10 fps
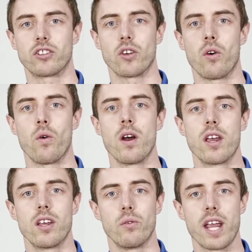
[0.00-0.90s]
So
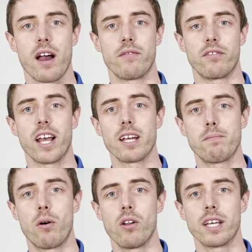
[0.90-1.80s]
we have flag
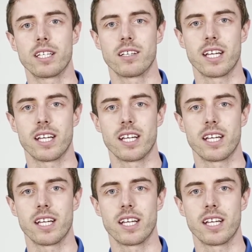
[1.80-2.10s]
pulling